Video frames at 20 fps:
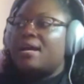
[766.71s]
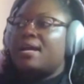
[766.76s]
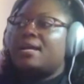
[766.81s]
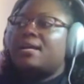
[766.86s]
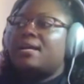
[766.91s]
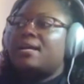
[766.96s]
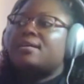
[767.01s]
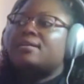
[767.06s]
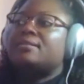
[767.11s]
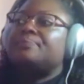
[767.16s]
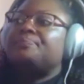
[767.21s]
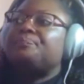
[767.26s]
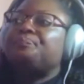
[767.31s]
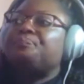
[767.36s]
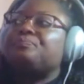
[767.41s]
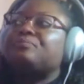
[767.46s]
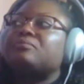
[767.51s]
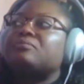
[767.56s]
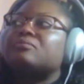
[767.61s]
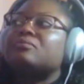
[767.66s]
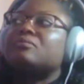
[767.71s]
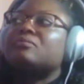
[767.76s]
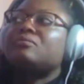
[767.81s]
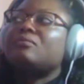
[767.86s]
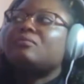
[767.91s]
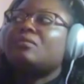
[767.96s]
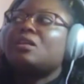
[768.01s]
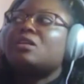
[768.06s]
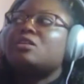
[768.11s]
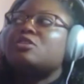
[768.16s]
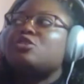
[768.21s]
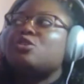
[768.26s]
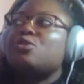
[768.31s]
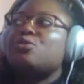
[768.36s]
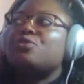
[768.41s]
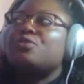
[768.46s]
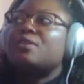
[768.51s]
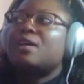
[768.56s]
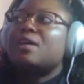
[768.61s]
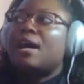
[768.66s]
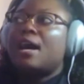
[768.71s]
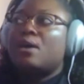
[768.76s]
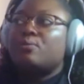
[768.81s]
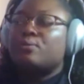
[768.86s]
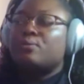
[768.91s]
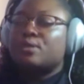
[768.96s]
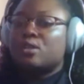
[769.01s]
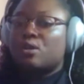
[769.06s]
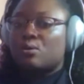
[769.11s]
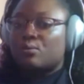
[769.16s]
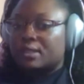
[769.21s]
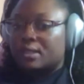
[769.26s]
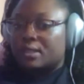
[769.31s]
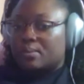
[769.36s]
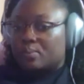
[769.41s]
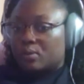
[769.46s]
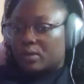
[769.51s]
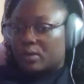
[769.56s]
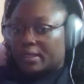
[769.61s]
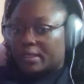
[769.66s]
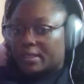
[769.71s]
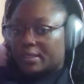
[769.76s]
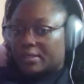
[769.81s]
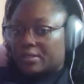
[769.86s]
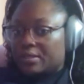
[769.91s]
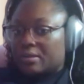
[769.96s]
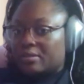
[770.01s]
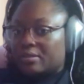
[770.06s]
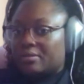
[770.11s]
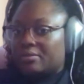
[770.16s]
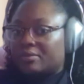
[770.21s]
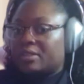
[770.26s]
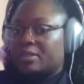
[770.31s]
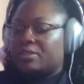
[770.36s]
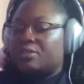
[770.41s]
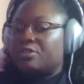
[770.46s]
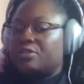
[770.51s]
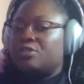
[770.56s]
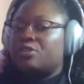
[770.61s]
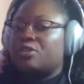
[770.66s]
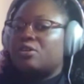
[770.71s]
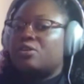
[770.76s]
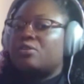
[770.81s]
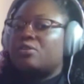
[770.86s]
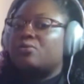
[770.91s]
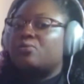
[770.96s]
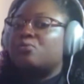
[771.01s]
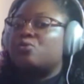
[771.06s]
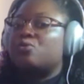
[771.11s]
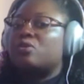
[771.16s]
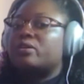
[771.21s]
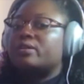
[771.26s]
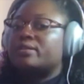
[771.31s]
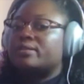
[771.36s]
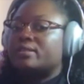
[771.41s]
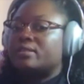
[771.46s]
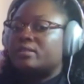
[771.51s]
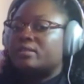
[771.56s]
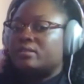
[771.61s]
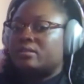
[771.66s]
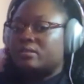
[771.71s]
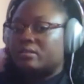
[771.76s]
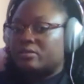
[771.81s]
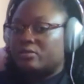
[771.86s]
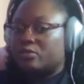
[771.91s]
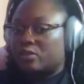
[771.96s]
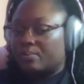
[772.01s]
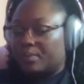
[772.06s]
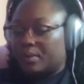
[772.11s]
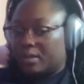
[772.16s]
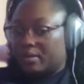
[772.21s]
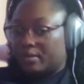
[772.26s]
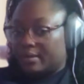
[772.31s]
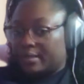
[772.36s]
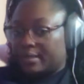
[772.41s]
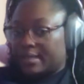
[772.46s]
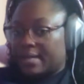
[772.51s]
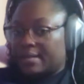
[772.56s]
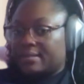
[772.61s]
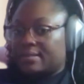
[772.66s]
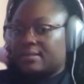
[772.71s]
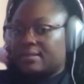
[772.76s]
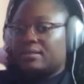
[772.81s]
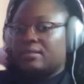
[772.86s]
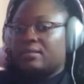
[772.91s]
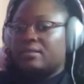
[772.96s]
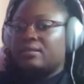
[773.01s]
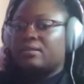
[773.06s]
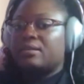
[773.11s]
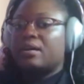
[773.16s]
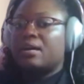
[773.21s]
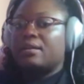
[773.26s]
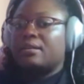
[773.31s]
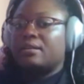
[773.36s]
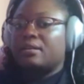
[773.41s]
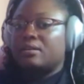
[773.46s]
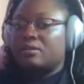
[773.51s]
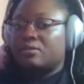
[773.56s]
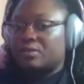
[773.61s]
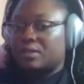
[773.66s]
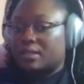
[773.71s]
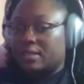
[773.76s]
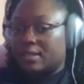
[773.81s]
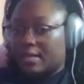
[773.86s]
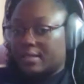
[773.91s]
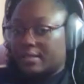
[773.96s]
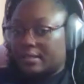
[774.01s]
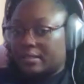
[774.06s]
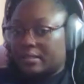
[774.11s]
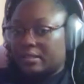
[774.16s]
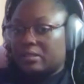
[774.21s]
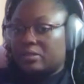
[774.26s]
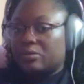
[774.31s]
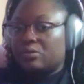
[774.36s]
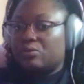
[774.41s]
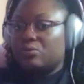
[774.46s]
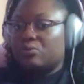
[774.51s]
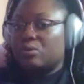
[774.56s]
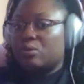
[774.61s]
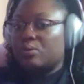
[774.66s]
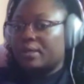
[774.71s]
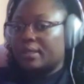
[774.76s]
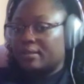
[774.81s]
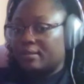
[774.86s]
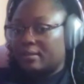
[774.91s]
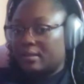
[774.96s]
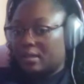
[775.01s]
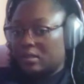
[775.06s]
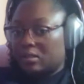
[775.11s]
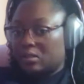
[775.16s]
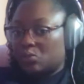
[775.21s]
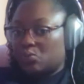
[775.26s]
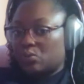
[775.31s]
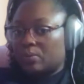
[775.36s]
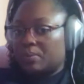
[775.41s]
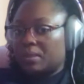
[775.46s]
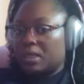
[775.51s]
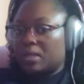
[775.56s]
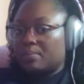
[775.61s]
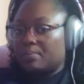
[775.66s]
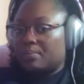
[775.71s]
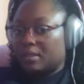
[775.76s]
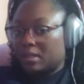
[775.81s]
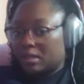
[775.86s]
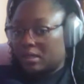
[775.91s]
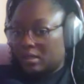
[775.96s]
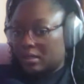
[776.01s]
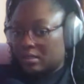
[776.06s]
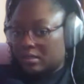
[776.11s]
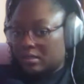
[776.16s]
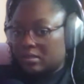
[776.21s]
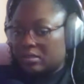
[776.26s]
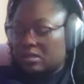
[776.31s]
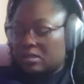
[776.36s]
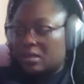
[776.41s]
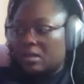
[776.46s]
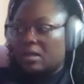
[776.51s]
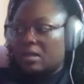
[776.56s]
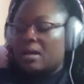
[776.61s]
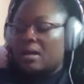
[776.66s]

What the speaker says: And so that was always the point of concern. The concern was the jumping on the desk, hiding under the desk, throwing things, ripping up things.